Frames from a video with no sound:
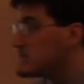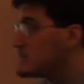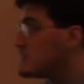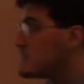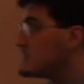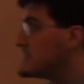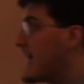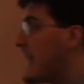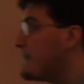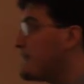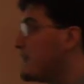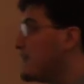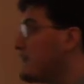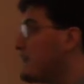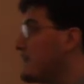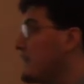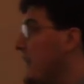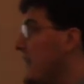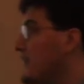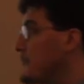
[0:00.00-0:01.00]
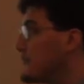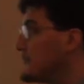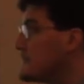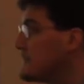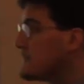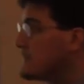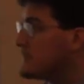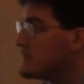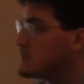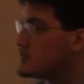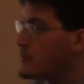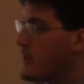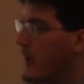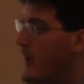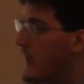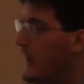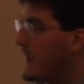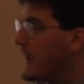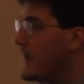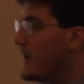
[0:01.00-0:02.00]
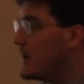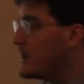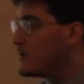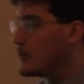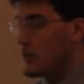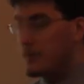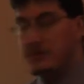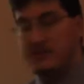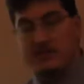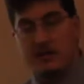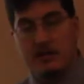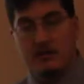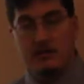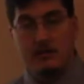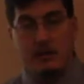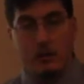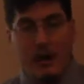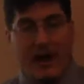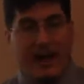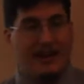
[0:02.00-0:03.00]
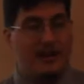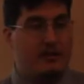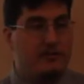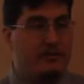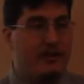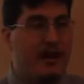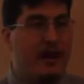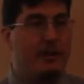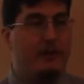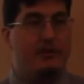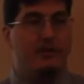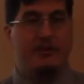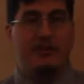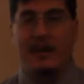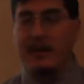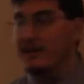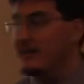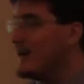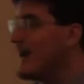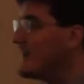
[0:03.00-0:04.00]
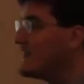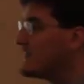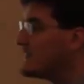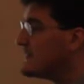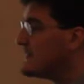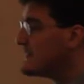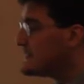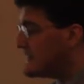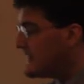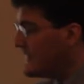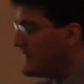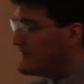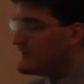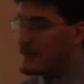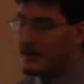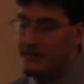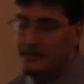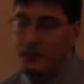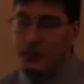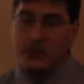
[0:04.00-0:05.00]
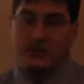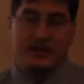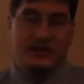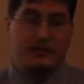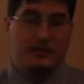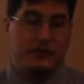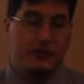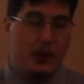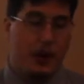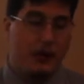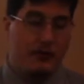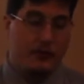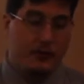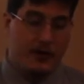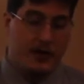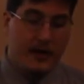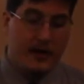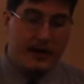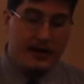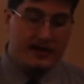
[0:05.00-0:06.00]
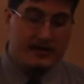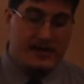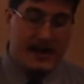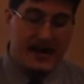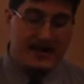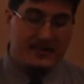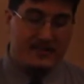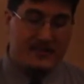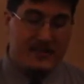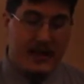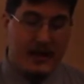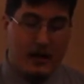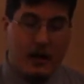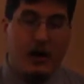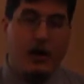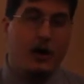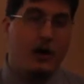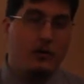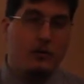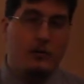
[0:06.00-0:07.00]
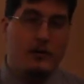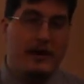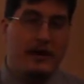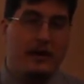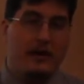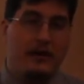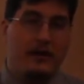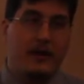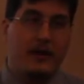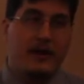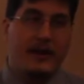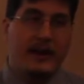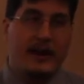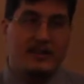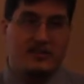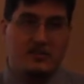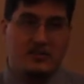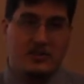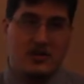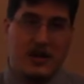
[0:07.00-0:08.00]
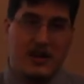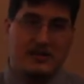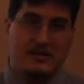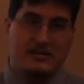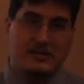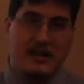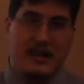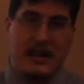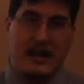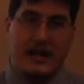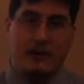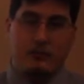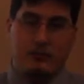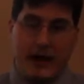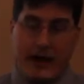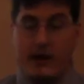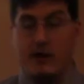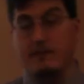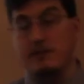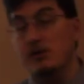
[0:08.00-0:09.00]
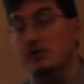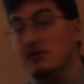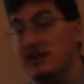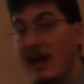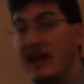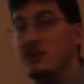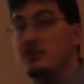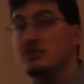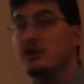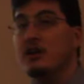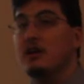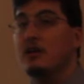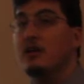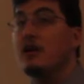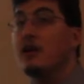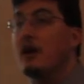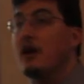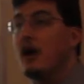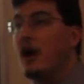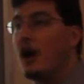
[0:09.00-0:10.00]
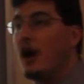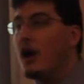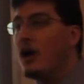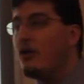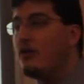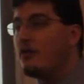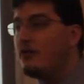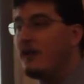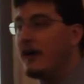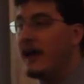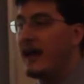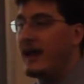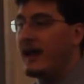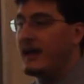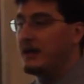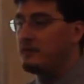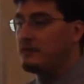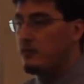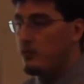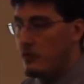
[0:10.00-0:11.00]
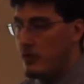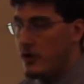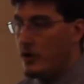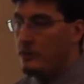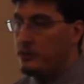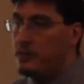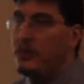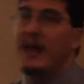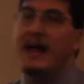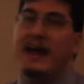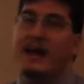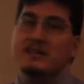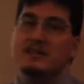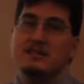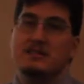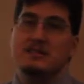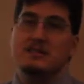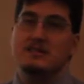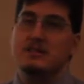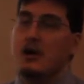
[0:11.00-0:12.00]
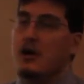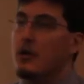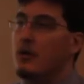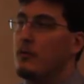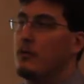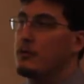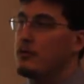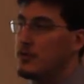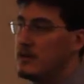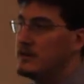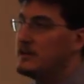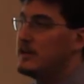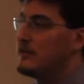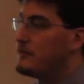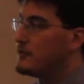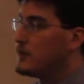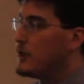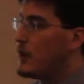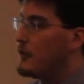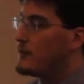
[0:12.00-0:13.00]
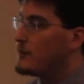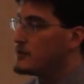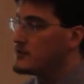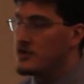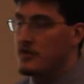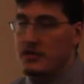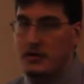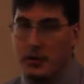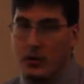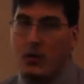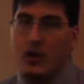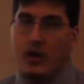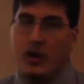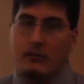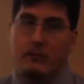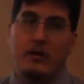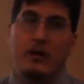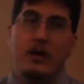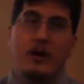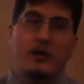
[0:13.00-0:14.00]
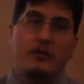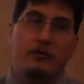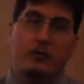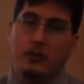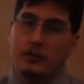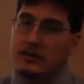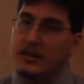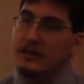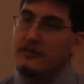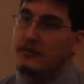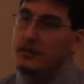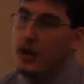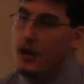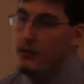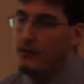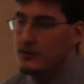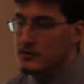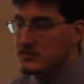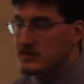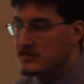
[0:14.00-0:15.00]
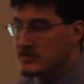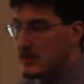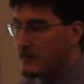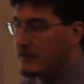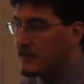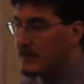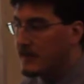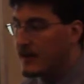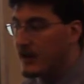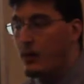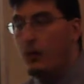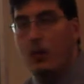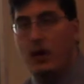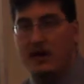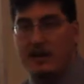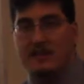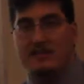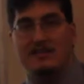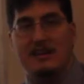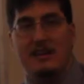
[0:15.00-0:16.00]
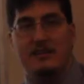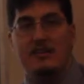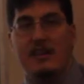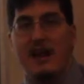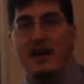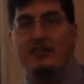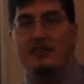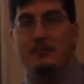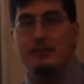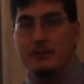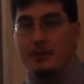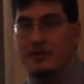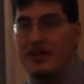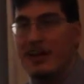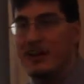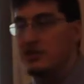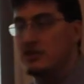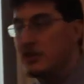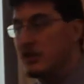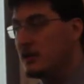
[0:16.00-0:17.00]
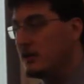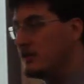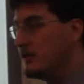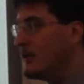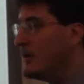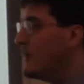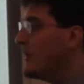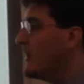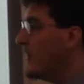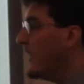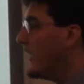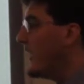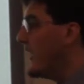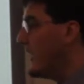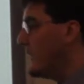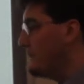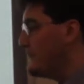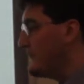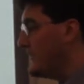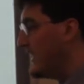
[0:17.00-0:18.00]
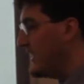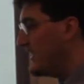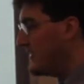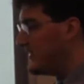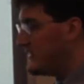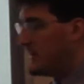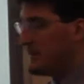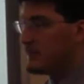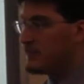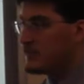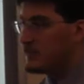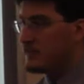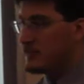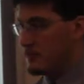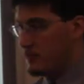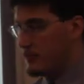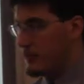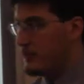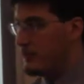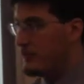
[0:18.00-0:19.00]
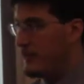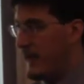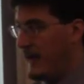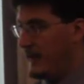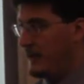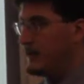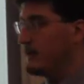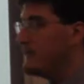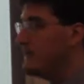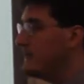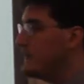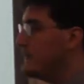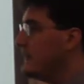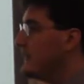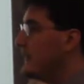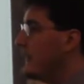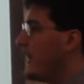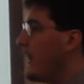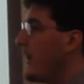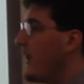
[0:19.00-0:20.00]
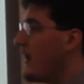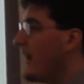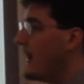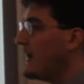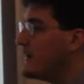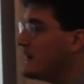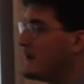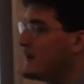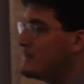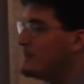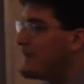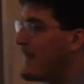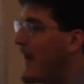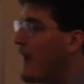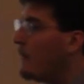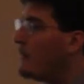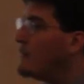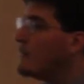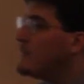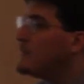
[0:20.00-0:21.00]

that are adapted for neither particularly dry nor particularly wet environments. And yes, this is a four-leaf clover. Yes, they are real. It's just a rare mutation of a real plant. So three-leaf clovers are the norm. Four-leaf clovers is something like a 1 in 10,000 mutation. Um, it exists. It's a real thing. All right. Now,